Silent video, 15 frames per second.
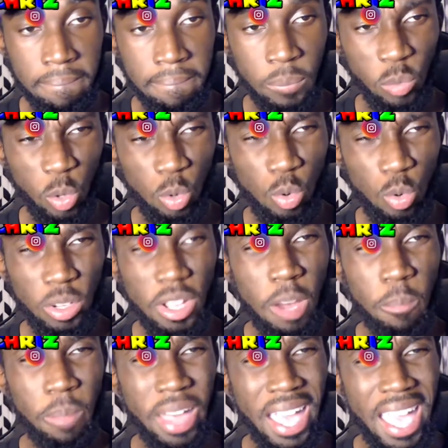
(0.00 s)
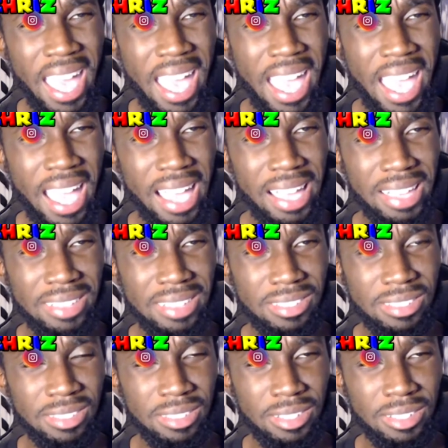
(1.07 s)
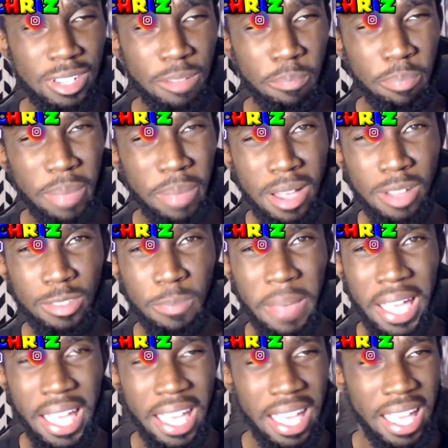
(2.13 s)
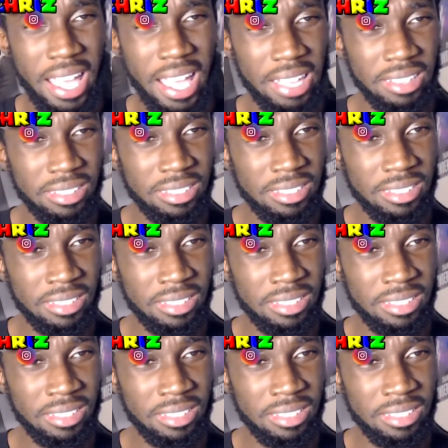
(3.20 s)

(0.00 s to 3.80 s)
Ooh, good pass. Good bounce pass.